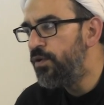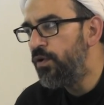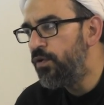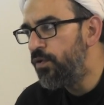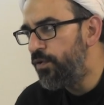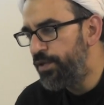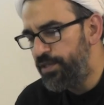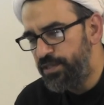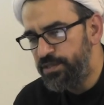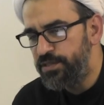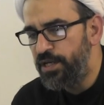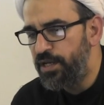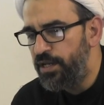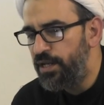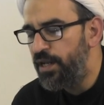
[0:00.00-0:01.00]
No, no, it
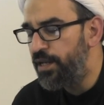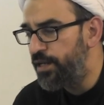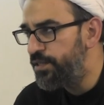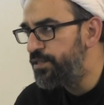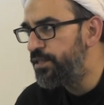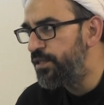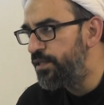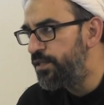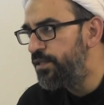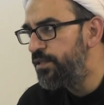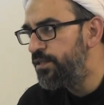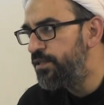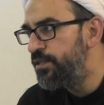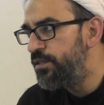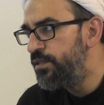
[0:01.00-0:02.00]
is an election.
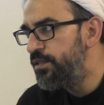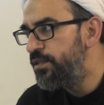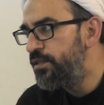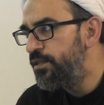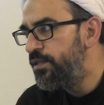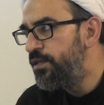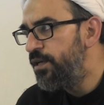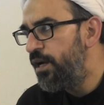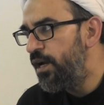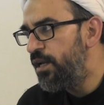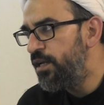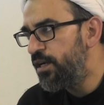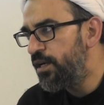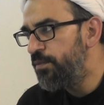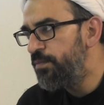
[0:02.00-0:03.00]

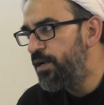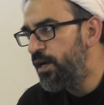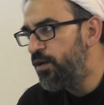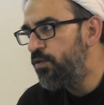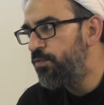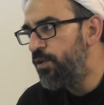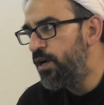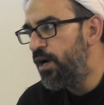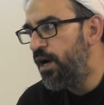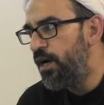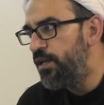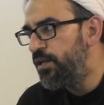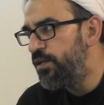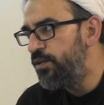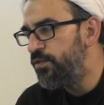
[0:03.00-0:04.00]

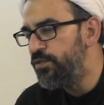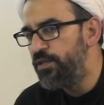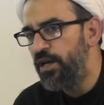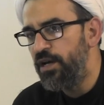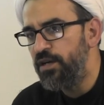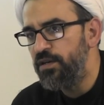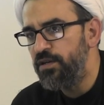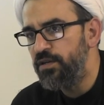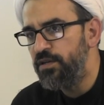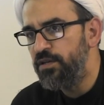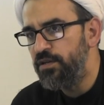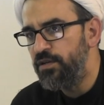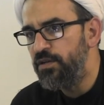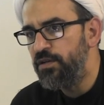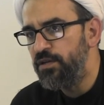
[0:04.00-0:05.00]
qibra you know, they are
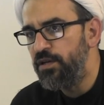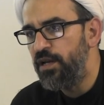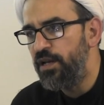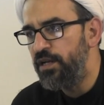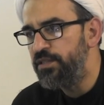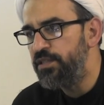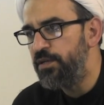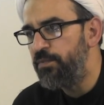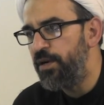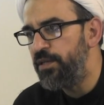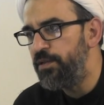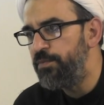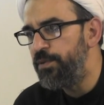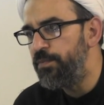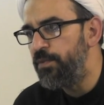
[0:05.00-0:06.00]
elected by
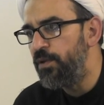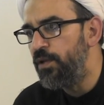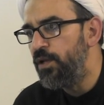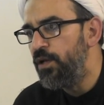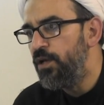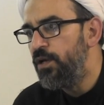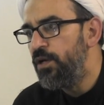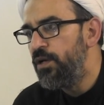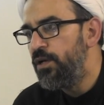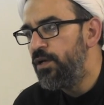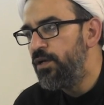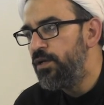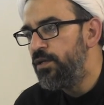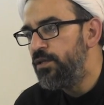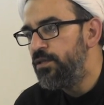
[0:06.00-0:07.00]
the people. Democracy.
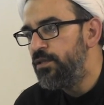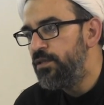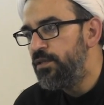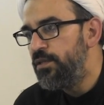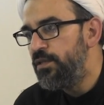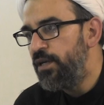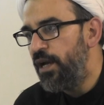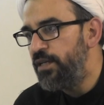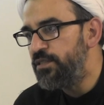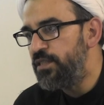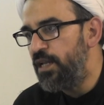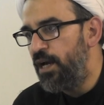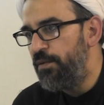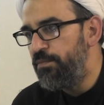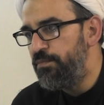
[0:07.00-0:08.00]
Yeah,
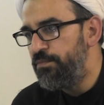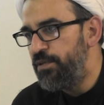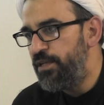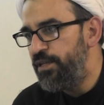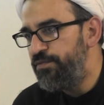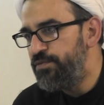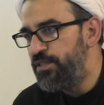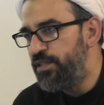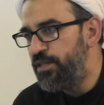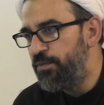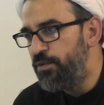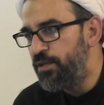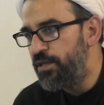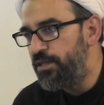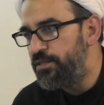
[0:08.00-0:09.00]
Islam believes in
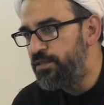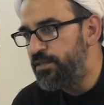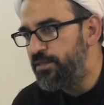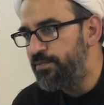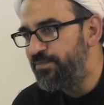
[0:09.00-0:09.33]
democracy.